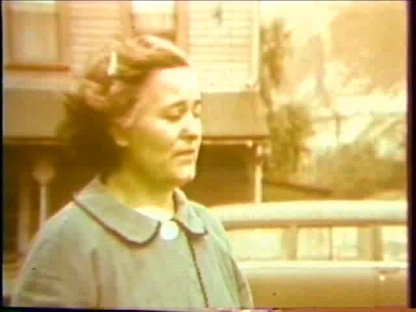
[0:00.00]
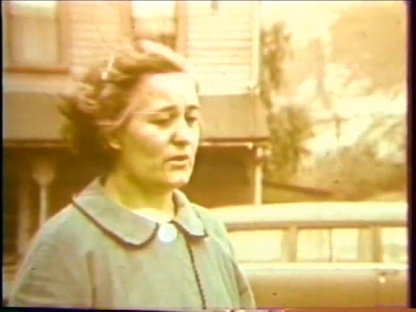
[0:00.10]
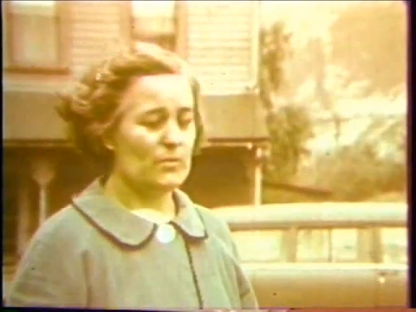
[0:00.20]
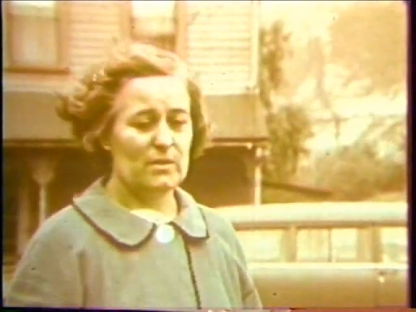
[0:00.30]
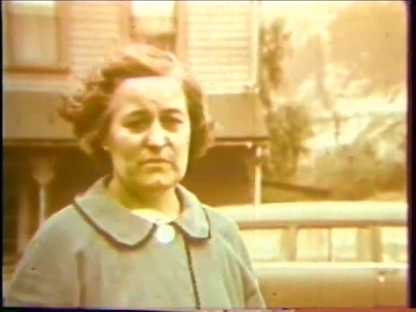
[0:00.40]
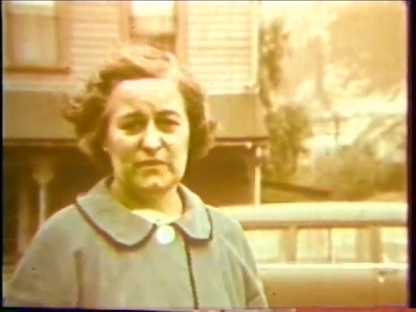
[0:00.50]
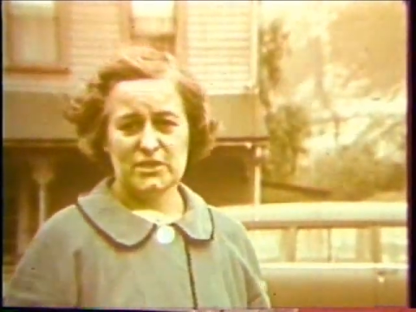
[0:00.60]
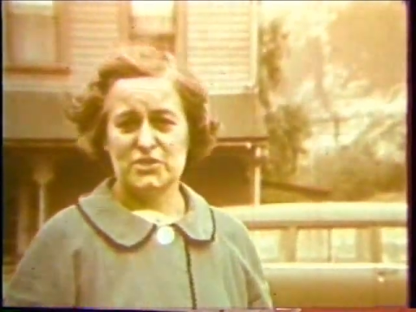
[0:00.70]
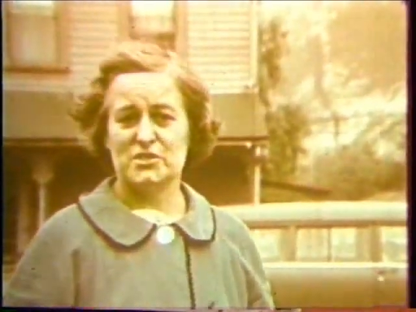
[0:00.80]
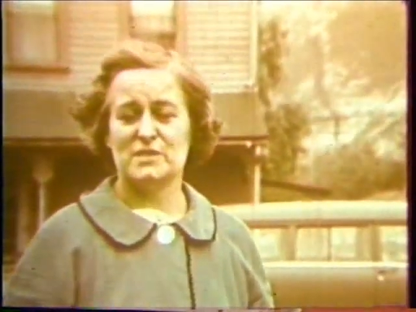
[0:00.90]
The chrome
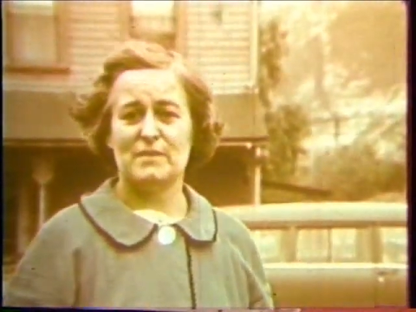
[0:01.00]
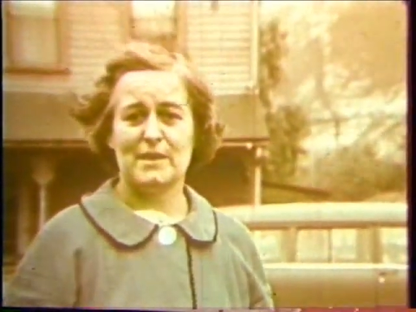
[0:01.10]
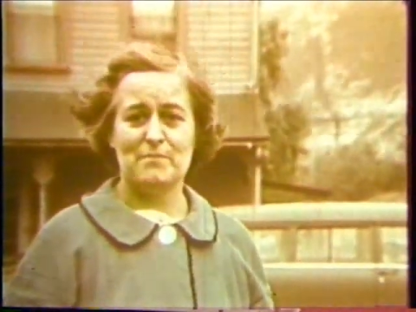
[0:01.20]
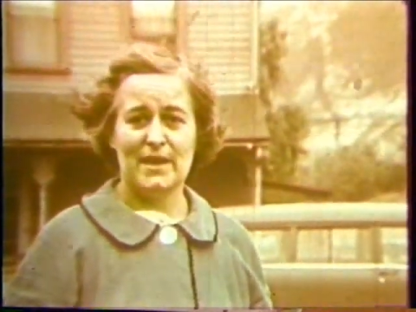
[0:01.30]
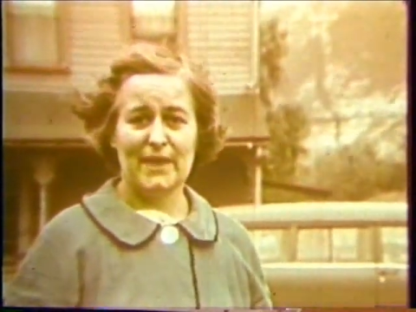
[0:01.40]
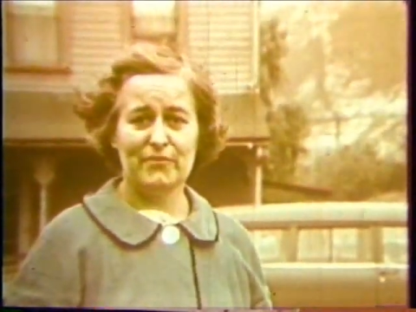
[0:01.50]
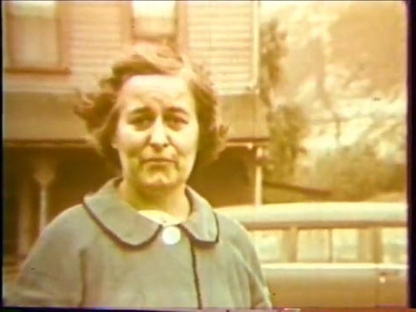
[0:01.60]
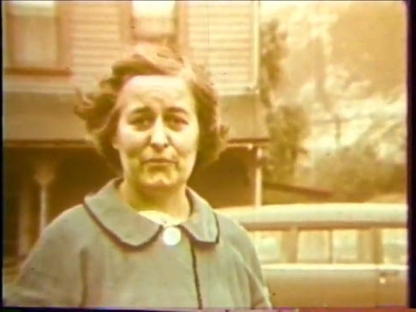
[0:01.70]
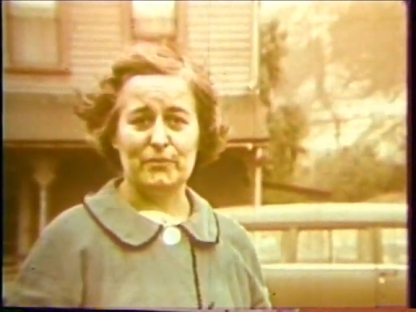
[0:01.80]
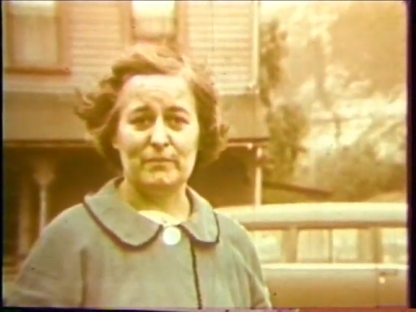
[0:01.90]
fixtures in my
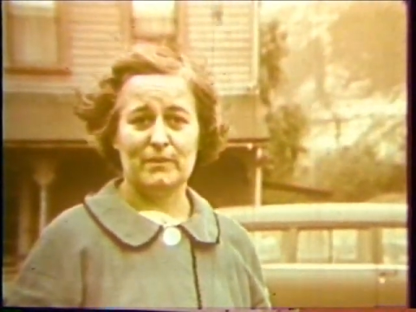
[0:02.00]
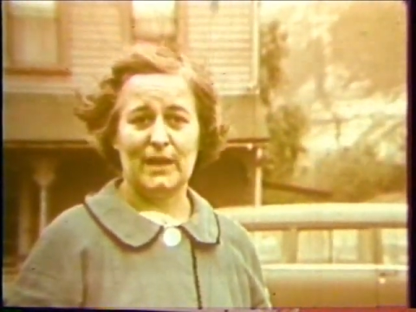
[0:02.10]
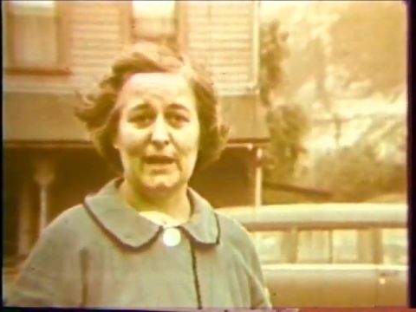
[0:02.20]
bathroom.